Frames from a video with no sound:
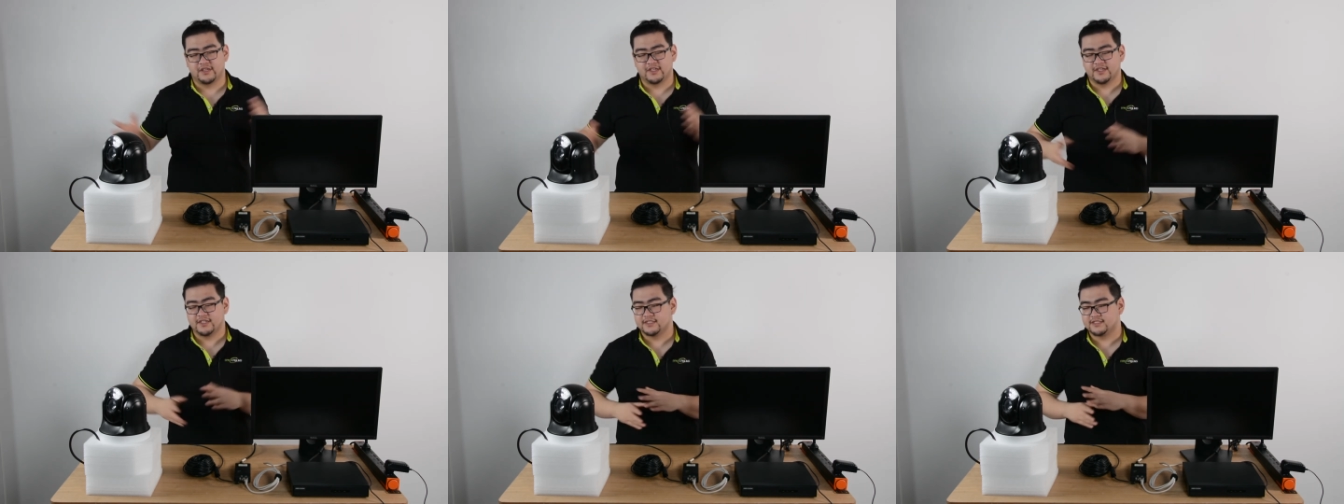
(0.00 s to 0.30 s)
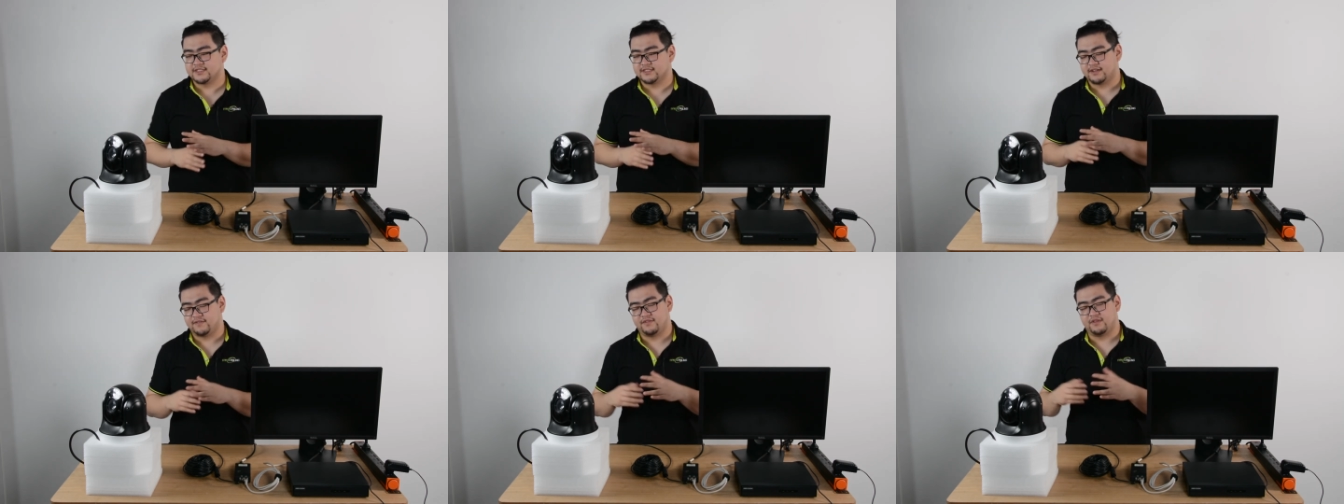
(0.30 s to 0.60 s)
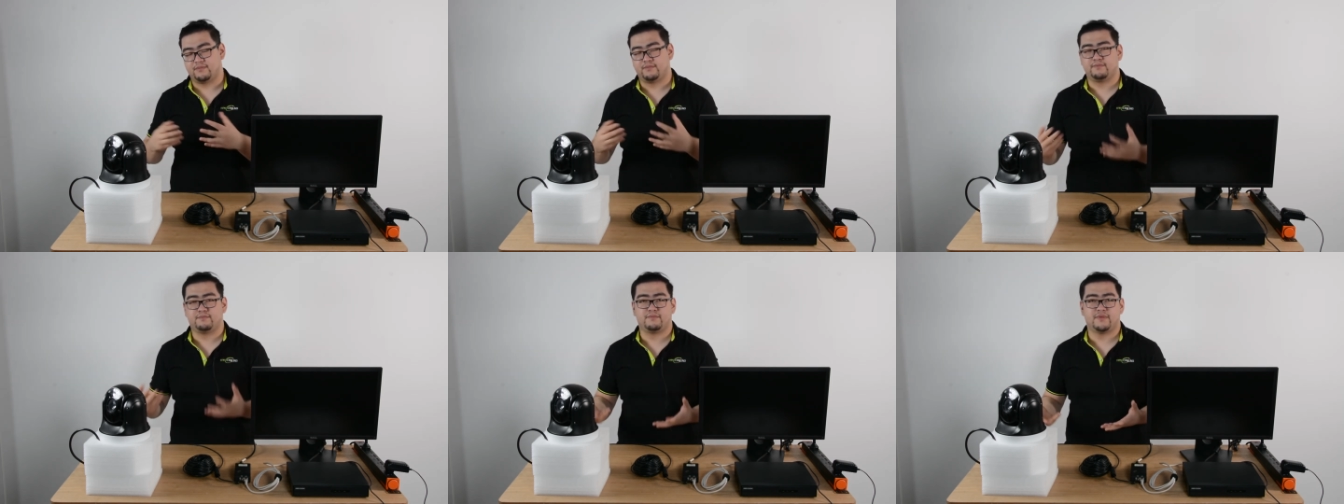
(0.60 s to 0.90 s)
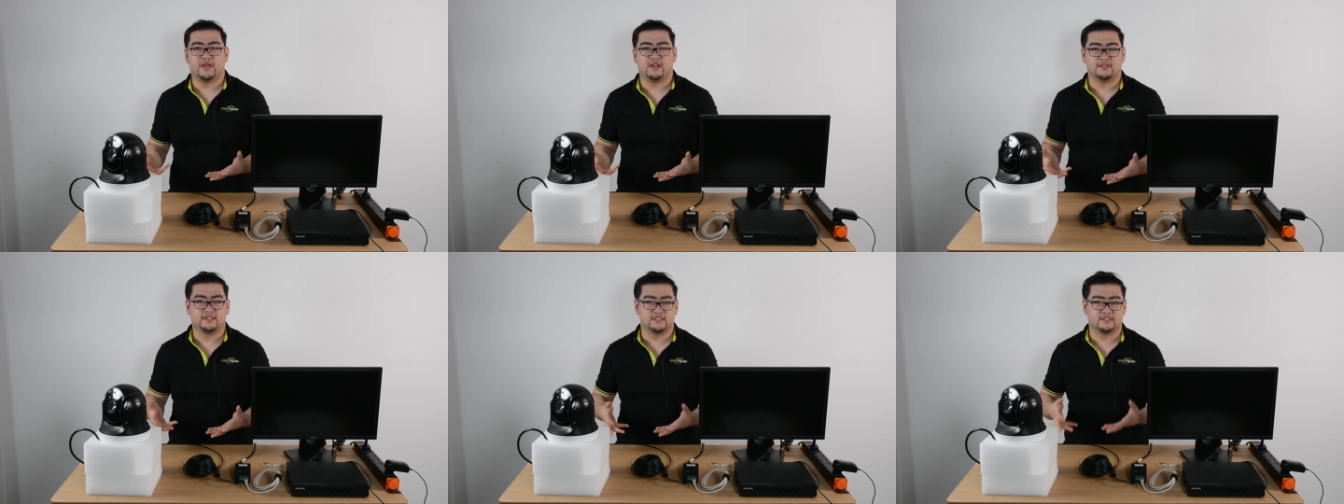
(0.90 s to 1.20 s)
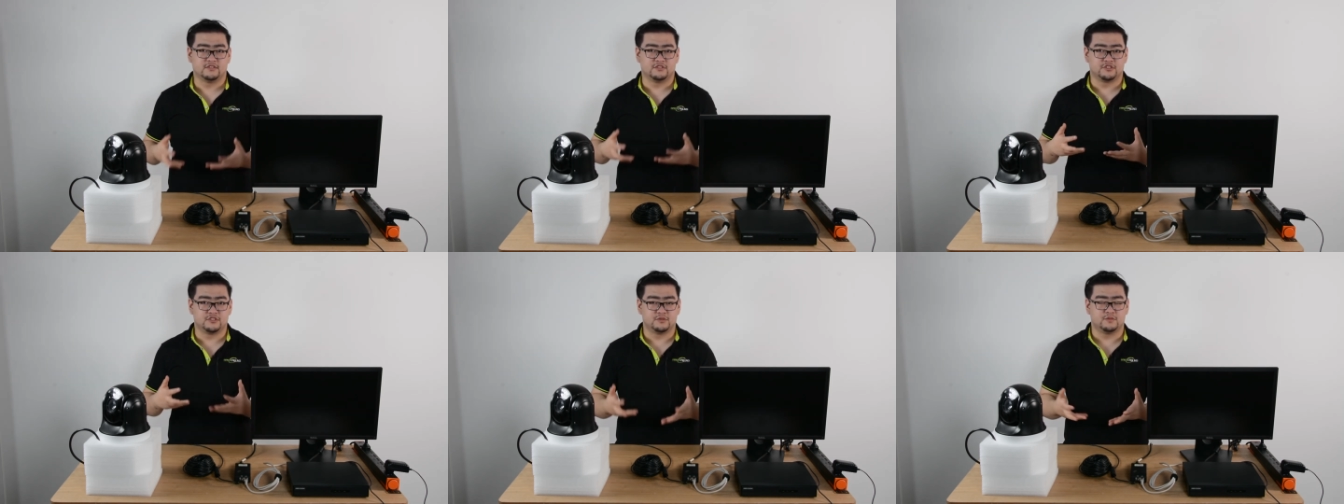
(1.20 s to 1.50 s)
because of the pan and
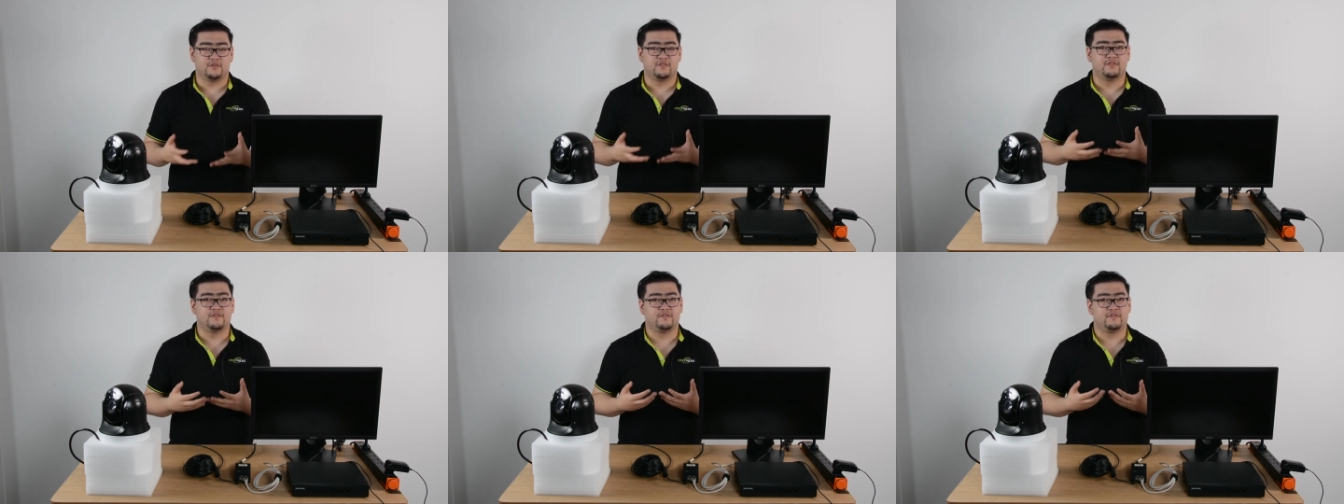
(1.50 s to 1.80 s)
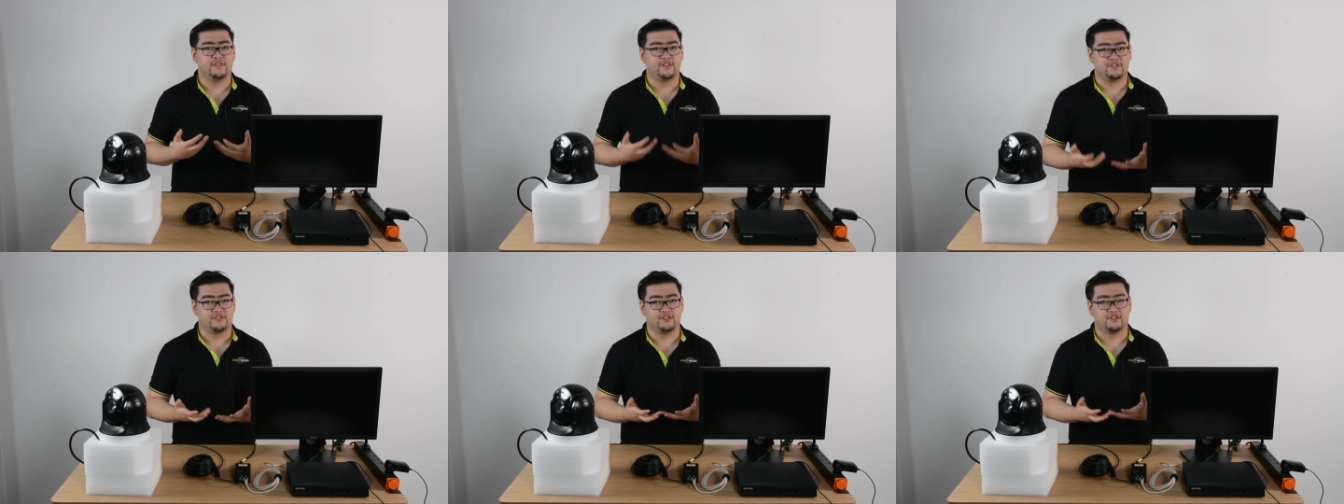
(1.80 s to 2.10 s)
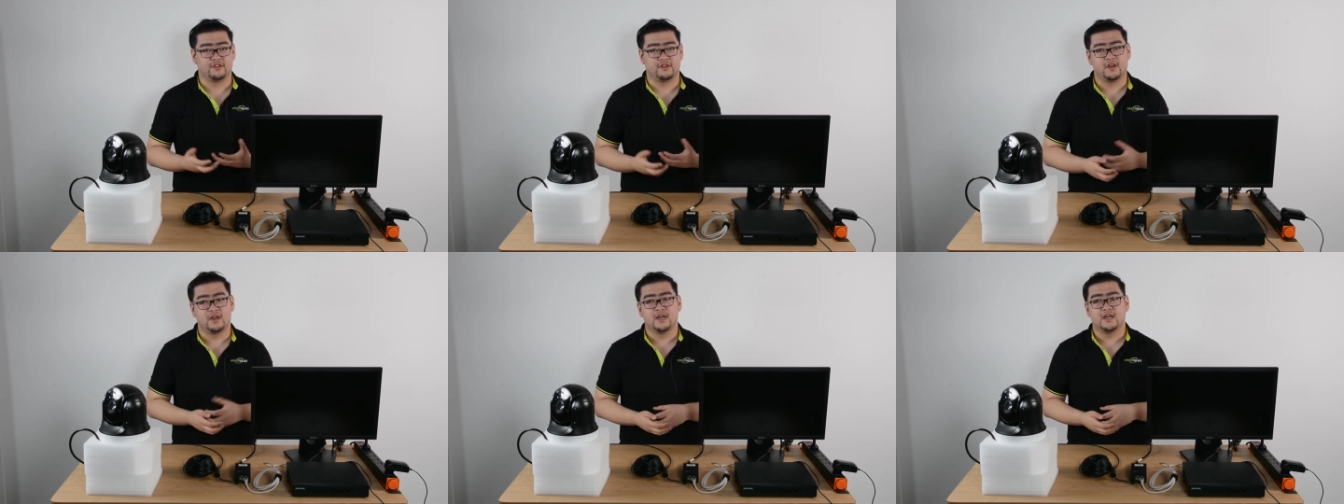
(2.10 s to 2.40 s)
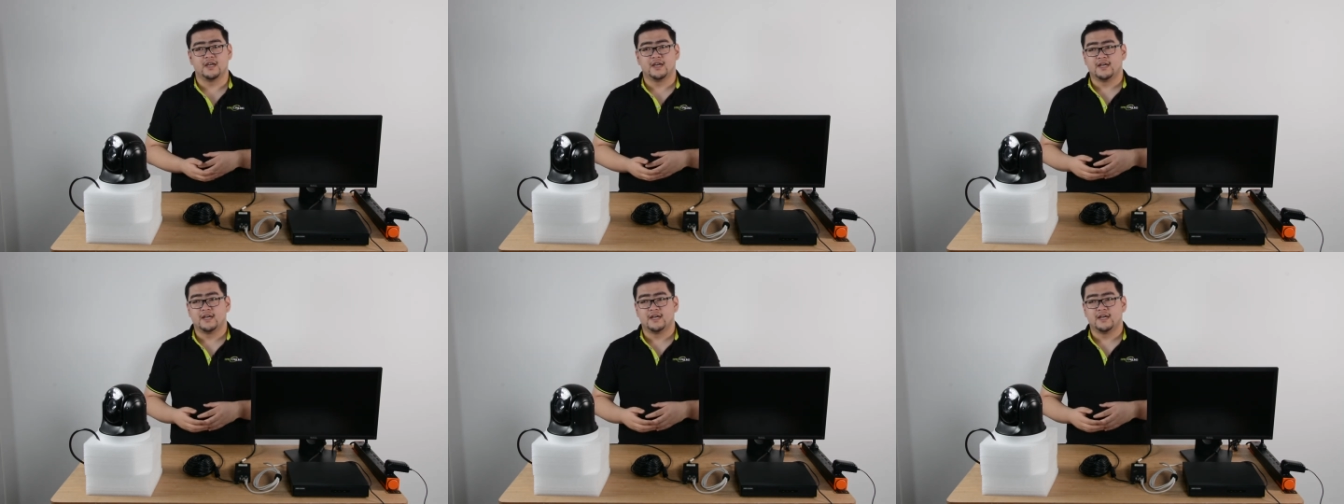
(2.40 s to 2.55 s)
tilt zoom feature.